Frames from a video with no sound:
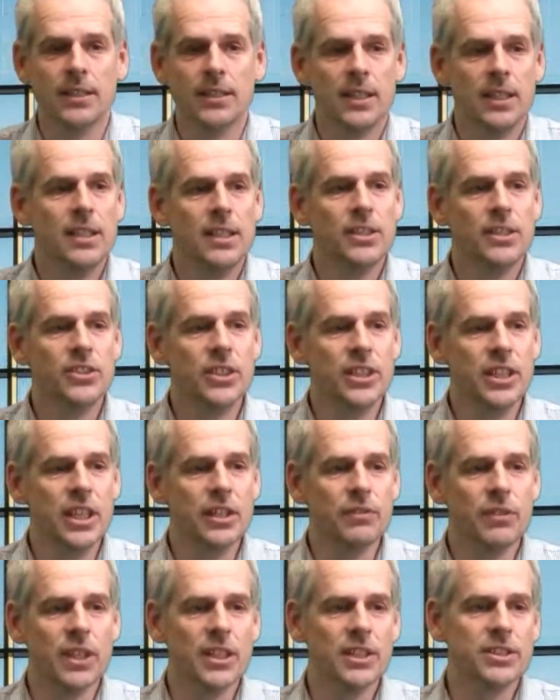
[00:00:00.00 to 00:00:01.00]
see if
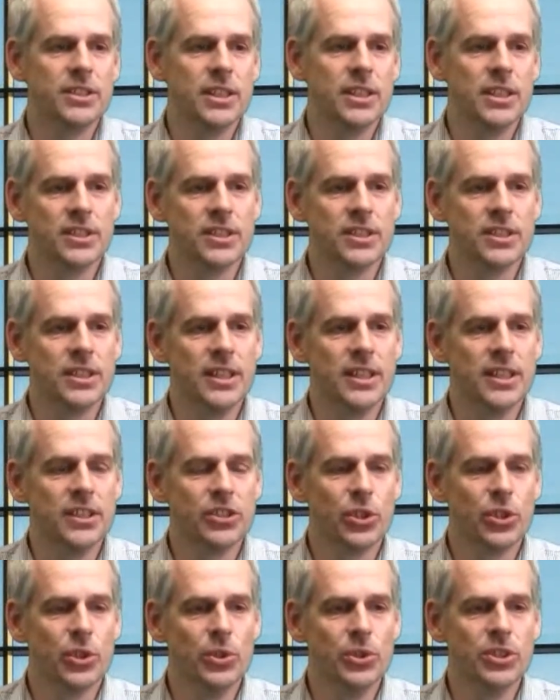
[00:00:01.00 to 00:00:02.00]
there's a
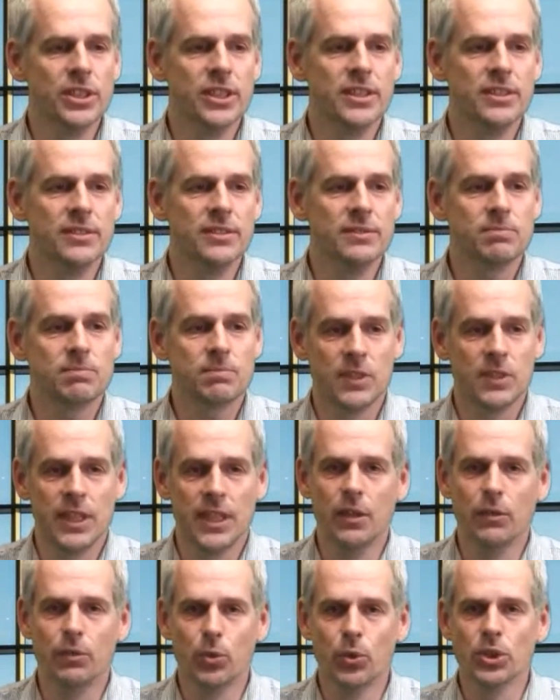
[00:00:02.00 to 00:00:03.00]
solution,
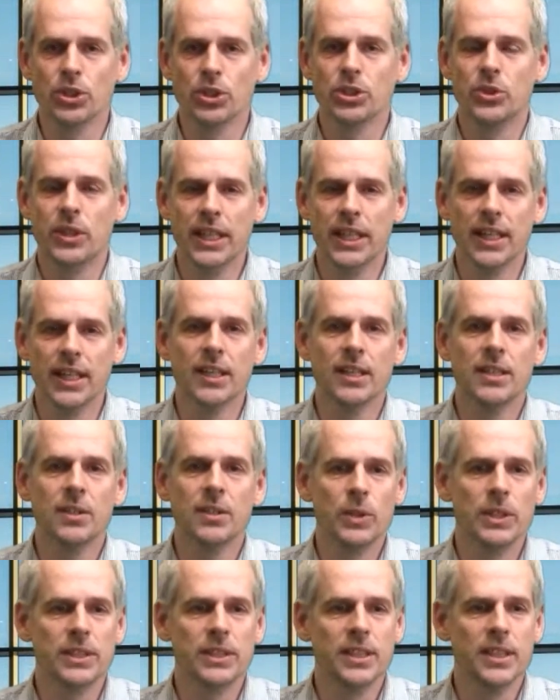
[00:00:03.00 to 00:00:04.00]
of course, together
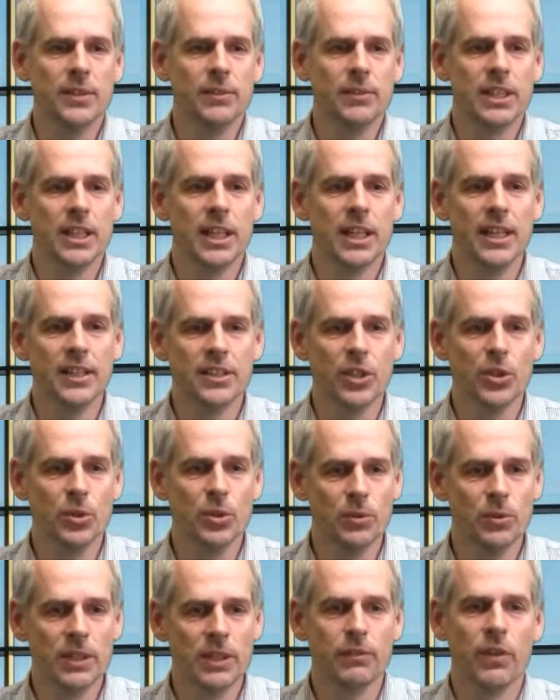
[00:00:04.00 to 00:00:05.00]
with the landowner,
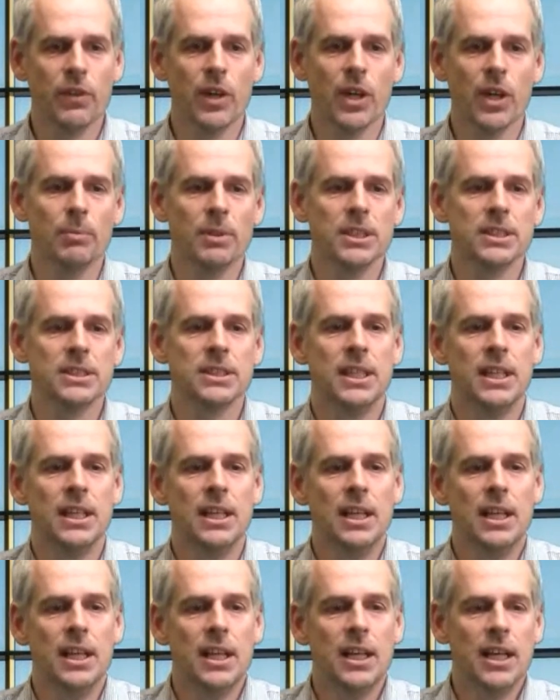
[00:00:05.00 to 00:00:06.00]
with the farmers.
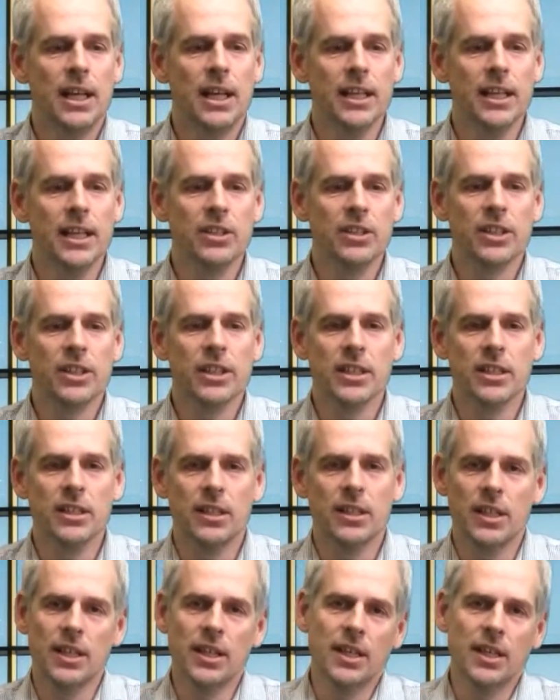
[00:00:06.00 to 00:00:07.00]
And you can,
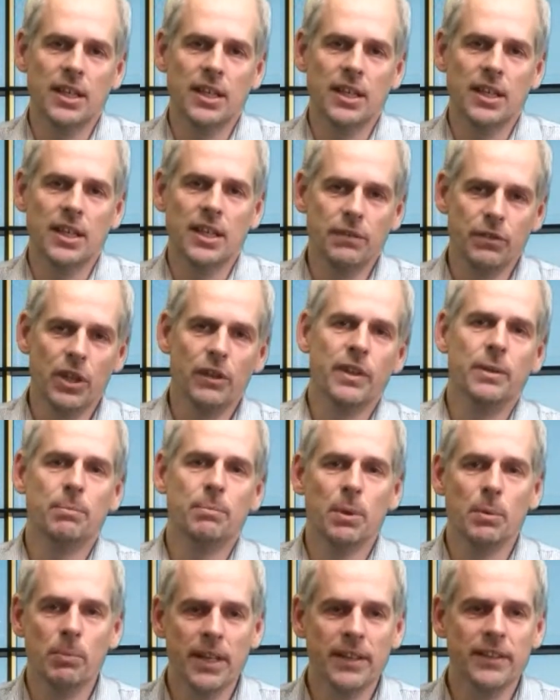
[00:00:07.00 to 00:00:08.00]
if you have
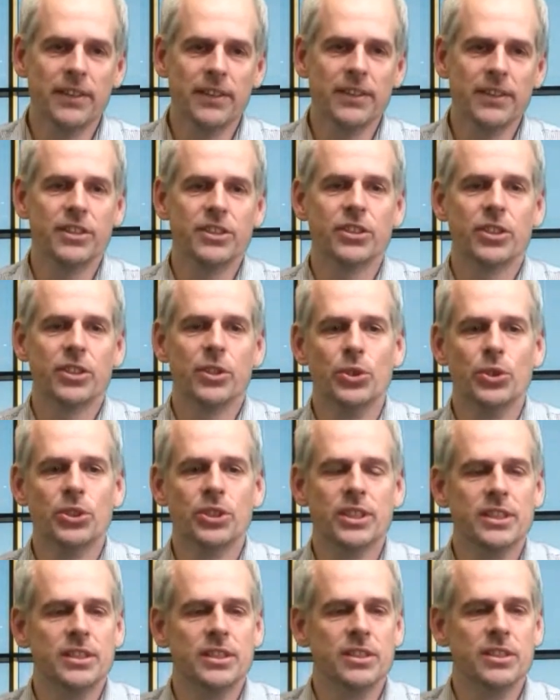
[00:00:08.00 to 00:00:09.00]
implemented the
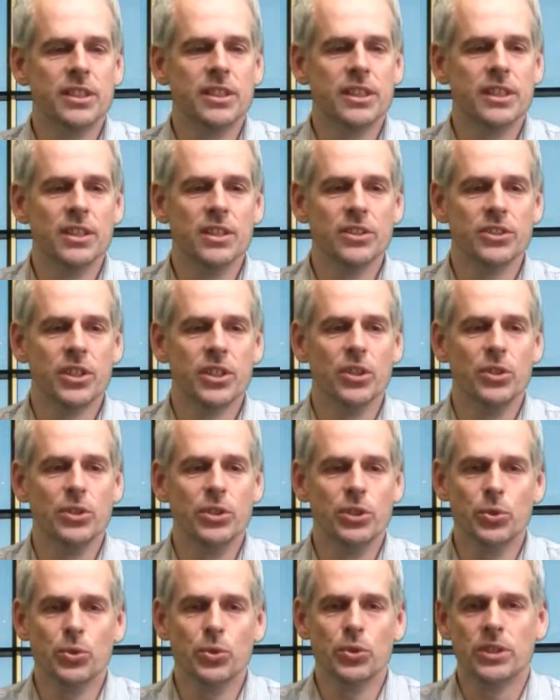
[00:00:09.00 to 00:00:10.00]
solution, you can also
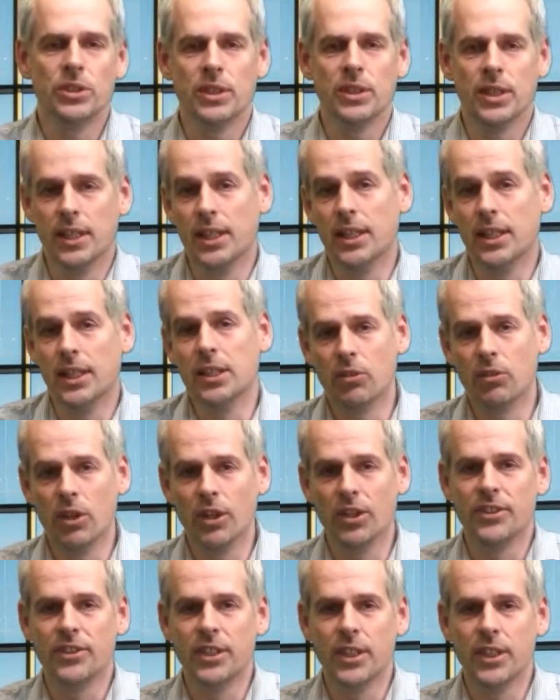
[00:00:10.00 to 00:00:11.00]
use the
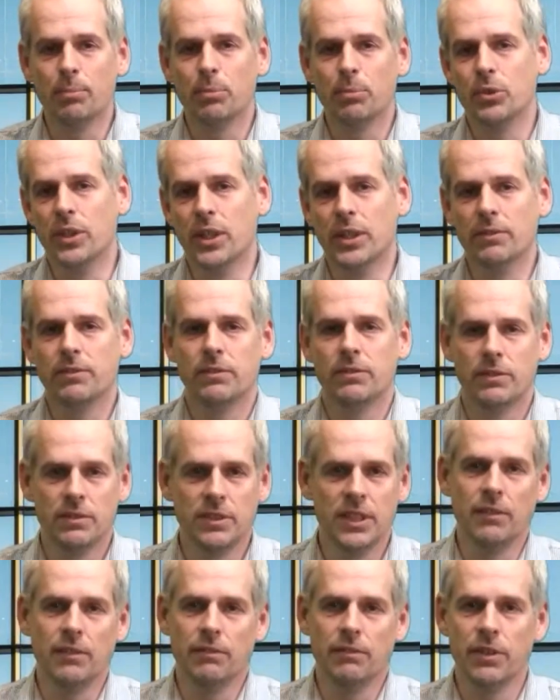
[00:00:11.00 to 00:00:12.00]
Aquality App to have
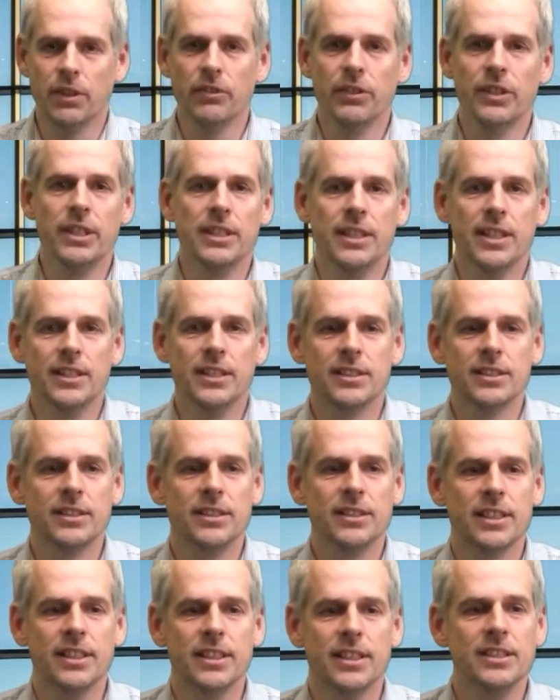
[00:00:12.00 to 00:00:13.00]
very
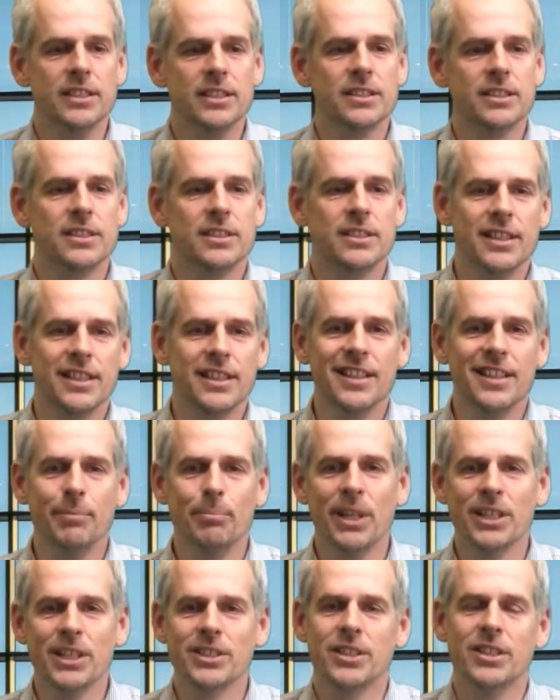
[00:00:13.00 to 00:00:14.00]
instantaneous
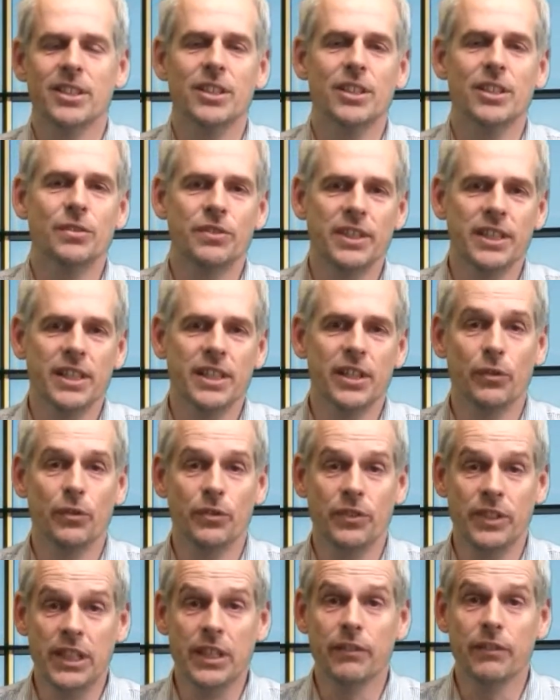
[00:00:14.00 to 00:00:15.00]
measure of
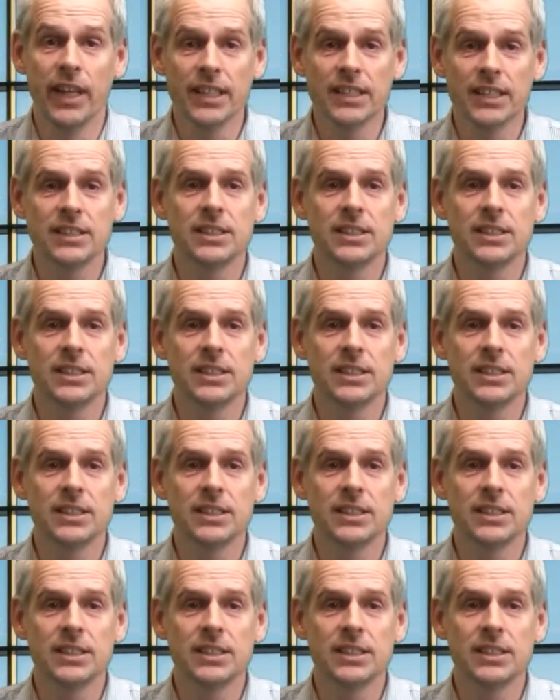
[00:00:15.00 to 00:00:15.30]
the effects.